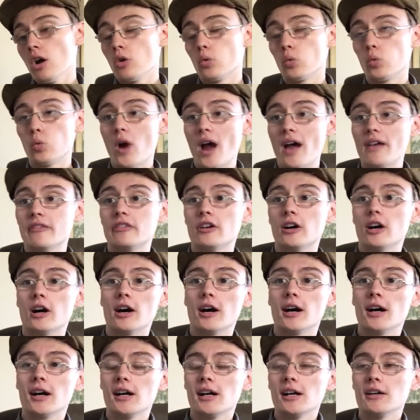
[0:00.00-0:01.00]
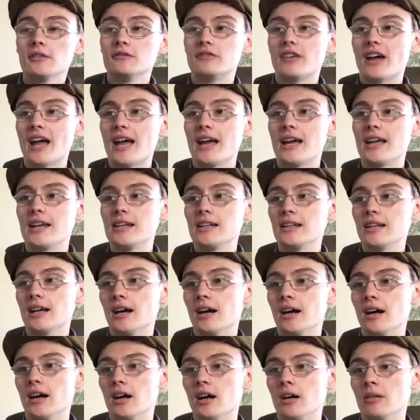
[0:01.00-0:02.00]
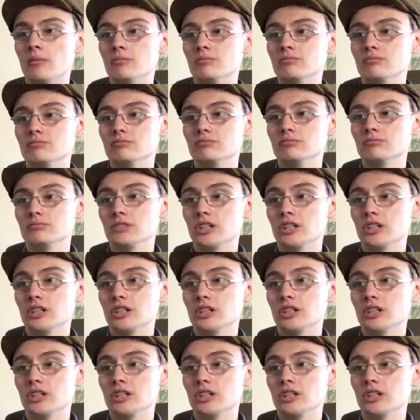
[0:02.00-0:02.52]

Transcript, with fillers: whether they um,